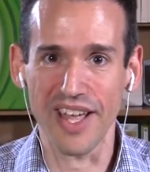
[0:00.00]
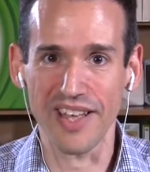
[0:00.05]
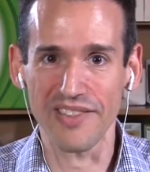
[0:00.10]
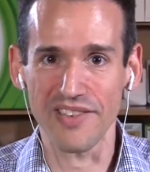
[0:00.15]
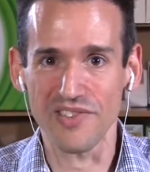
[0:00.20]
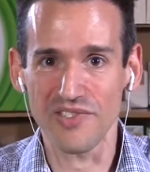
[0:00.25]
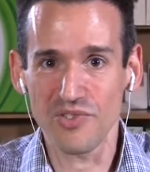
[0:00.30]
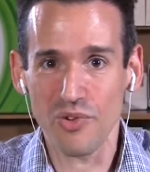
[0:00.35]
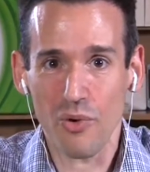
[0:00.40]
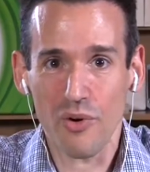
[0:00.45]
that
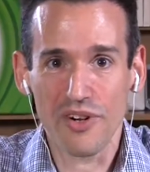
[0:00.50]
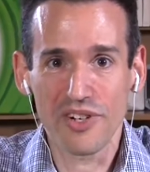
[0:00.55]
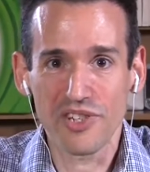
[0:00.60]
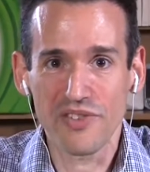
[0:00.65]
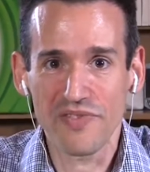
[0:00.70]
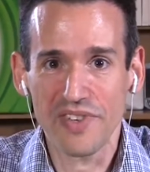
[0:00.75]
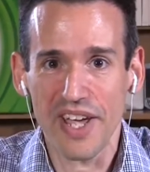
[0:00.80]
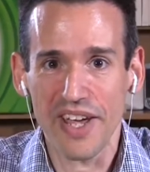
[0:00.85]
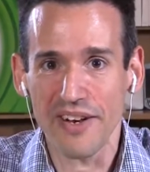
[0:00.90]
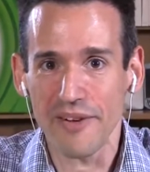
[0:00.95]
the storage
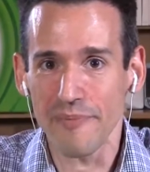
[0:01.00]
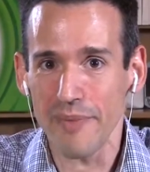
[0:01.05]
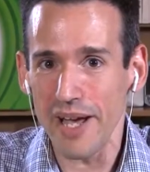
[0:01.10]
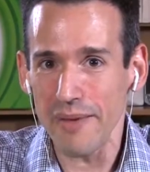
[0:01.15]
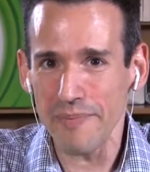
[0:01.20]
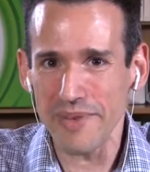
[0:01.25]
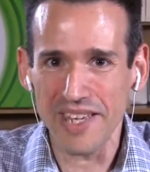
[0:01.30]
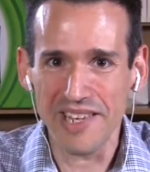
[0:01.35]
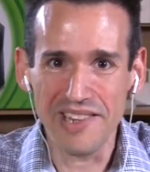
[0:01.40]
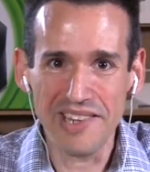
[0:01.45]
of data
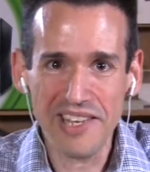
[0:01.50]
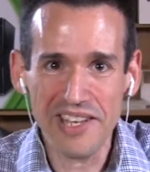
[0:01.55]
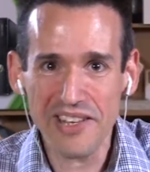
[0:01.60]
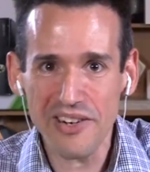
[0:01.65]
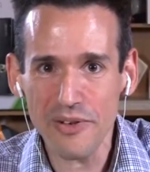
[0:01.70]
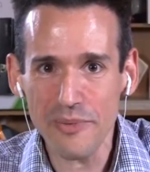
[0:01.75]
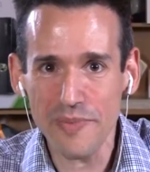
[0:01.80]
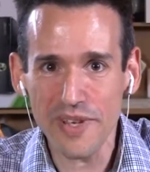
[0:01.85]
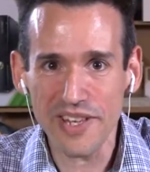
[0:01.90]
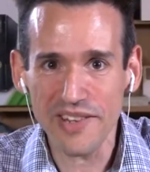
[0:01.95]
might be a
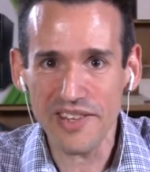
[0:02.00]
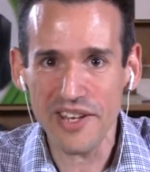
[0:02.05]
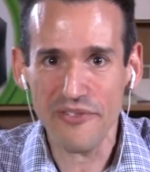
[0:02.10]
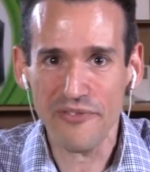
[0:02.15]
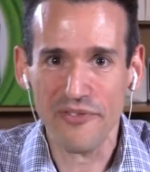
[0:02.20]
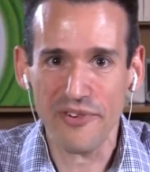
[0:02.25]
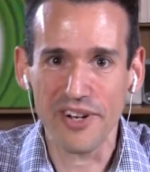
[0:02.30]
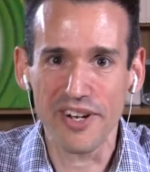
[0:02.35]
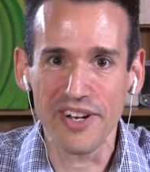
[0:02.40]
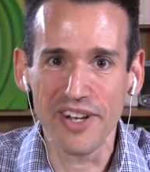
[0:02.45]
little bit
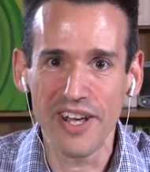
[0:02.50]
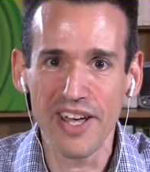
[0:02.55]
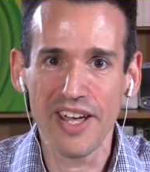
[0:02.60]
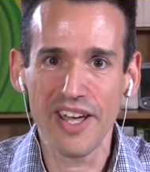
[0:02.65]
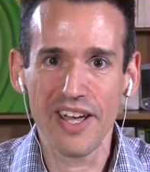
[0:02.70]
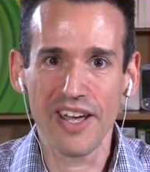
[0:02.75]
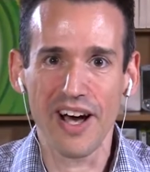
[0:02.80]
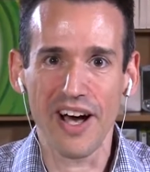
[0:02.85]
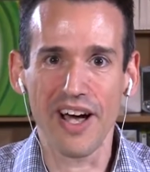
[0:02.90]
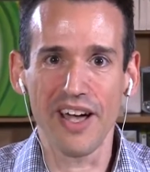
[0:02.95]
different
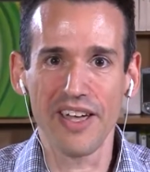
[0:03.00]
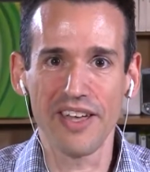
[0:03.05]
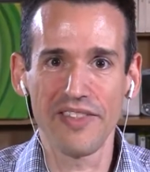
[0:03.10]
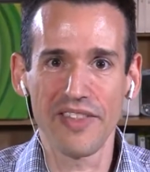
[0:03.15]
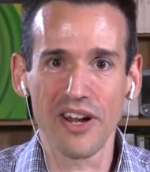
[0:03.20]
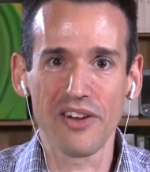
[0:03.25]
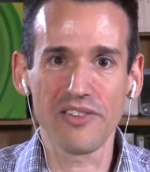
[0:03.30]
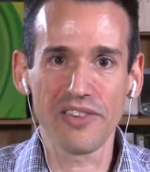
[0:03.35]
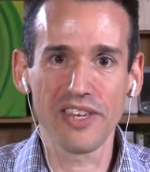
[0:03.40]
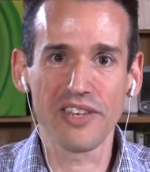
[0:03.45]
in
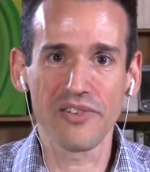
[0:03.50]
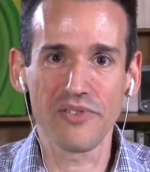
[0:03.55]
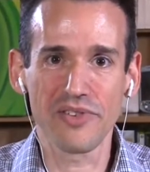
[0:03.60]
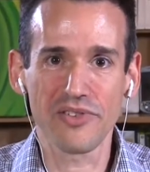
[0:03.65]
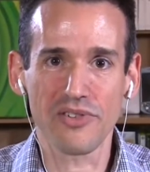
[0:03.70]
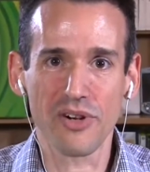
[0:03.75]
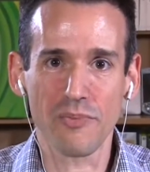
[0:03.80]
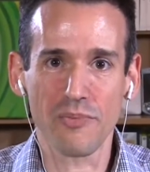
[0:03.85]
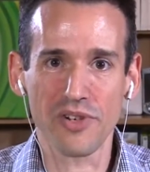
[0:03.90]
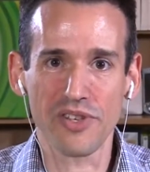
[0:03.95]
their legal
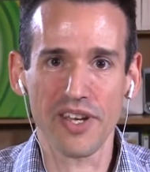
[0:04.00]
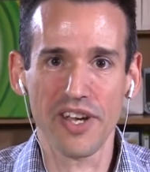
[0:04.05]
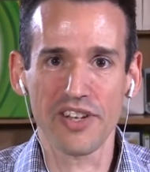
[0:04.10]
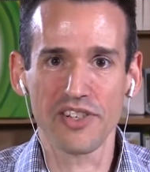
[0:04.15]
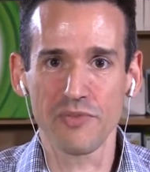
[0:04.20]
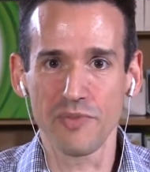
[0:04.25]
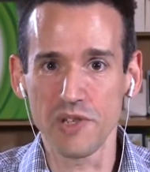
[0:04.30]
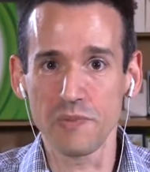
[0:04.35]
interpretation.